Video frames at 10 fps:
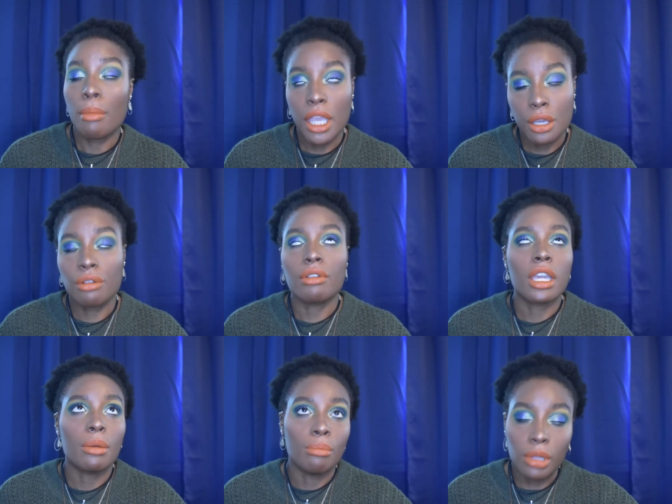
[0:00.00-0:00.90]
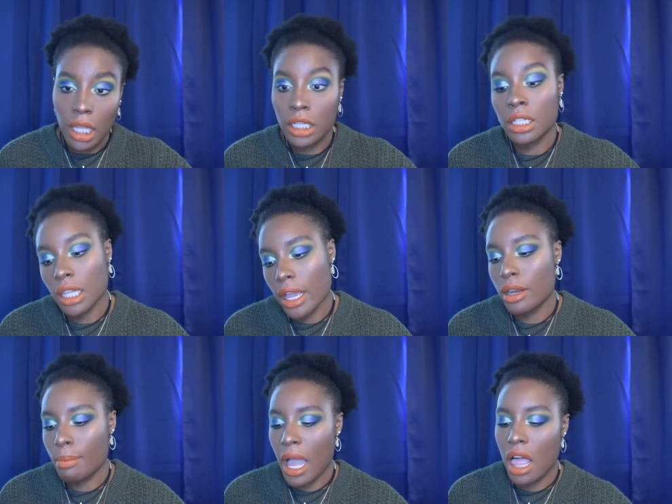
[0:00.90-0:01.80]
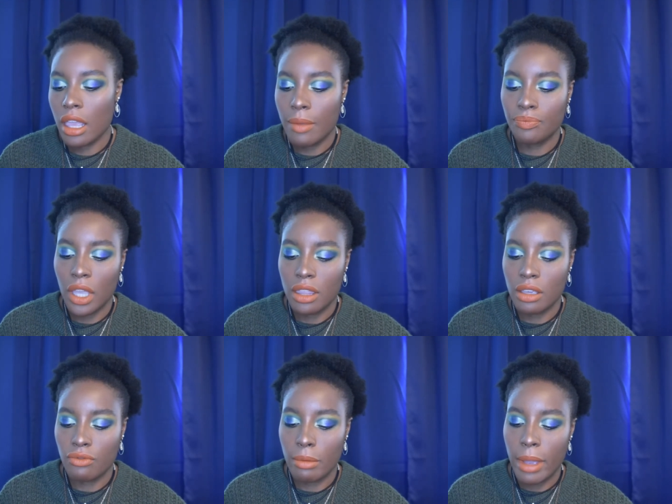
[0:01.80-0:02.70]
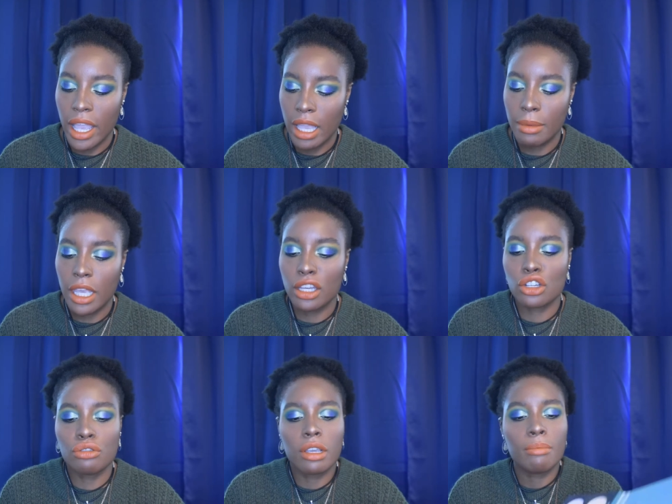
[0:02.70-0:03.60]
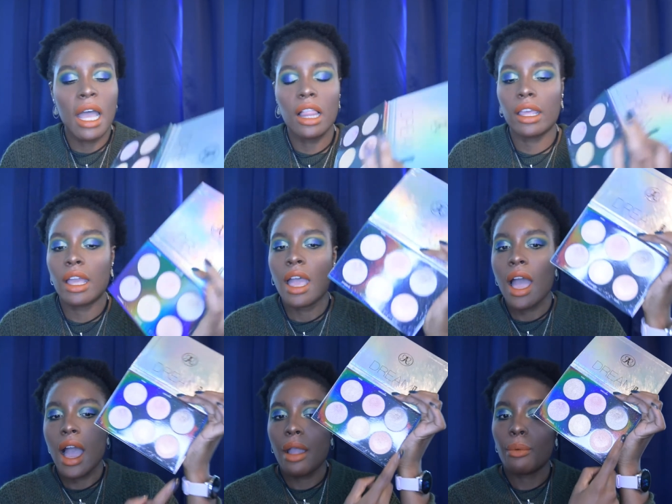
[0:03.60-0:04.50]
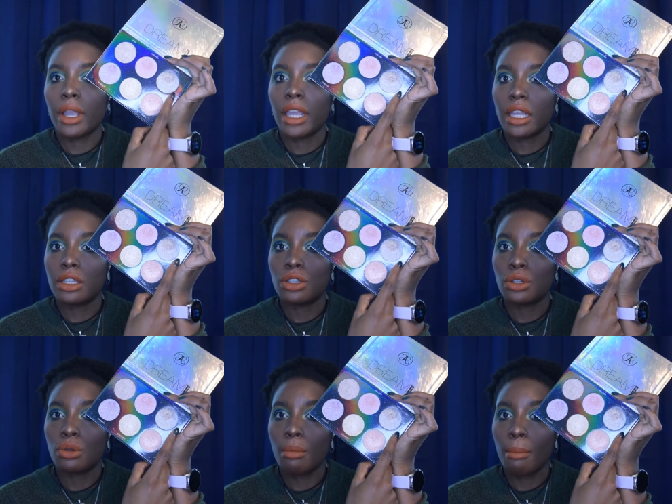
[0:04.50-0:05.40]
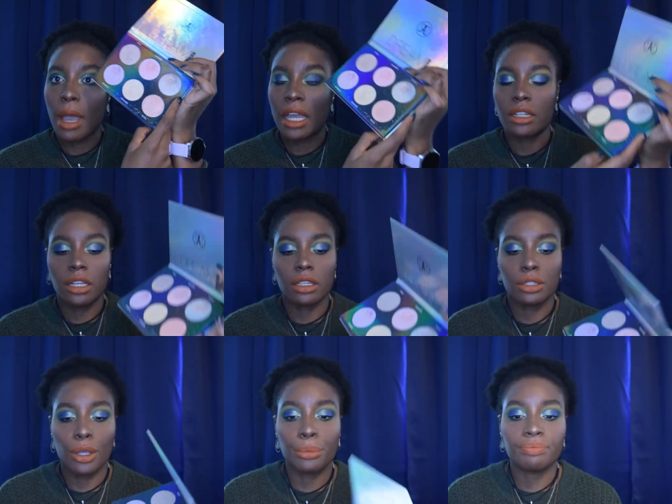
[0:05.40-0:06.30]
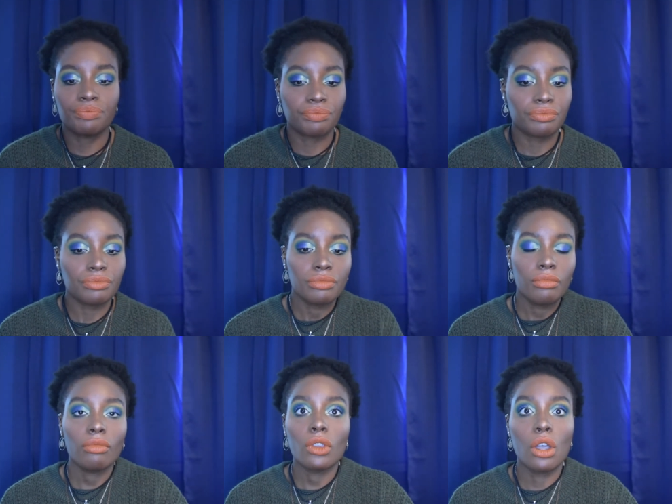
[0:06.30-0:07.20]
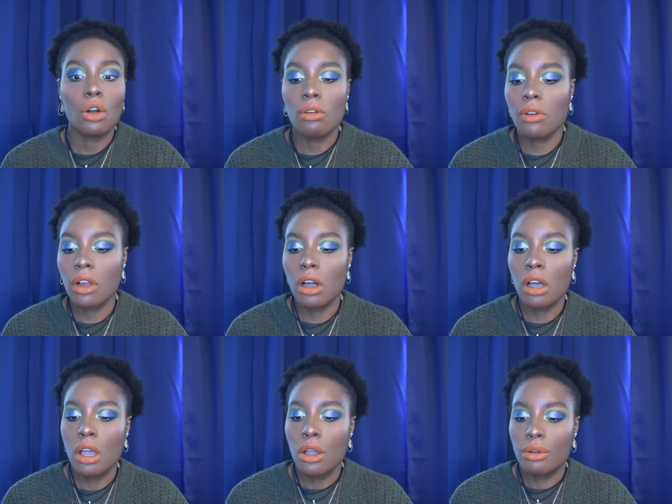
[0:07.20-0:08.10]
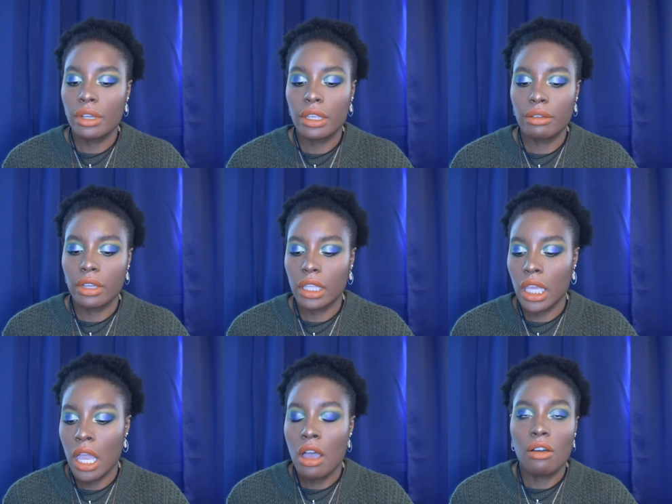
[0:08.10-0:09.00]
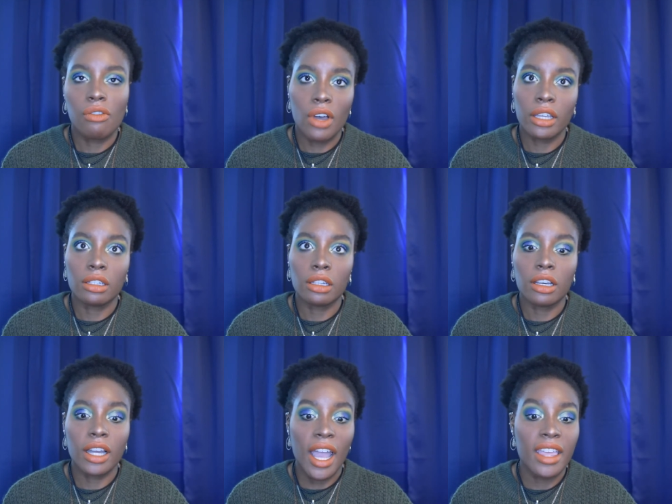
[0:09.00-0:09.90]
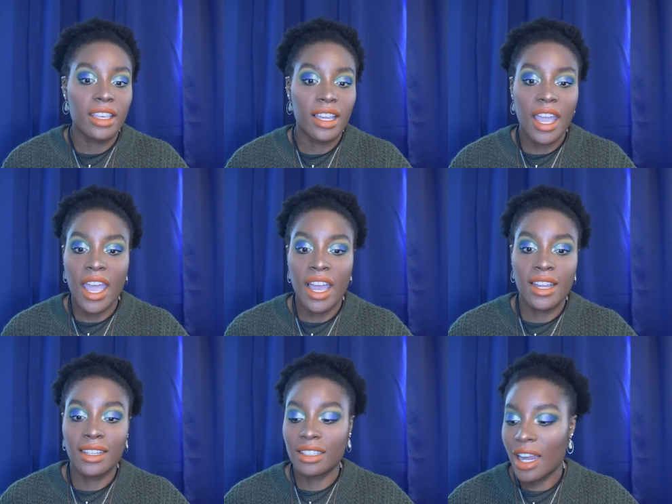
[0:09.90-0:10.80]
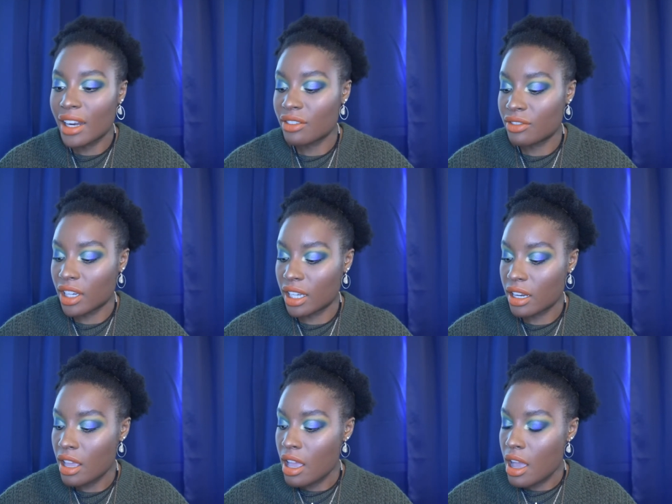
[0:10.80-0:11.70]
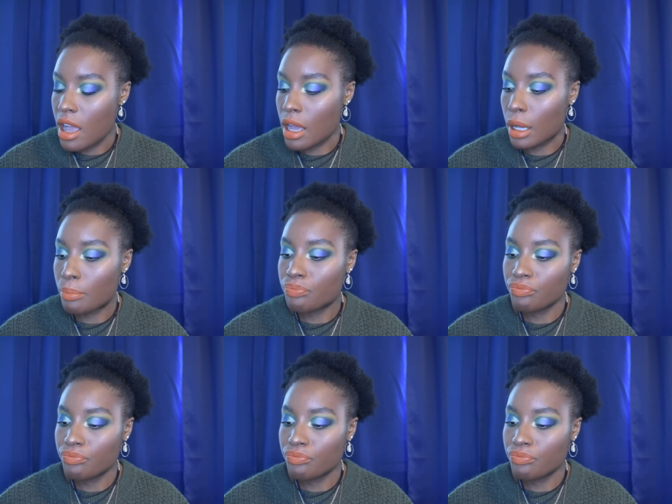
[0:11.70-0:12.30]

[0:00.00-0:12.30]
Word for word: Bakerie Blush Lighter palette. And then from my ABH Dream palette, I went into Magic. So overall really really fun look I think I had a lot of fun um,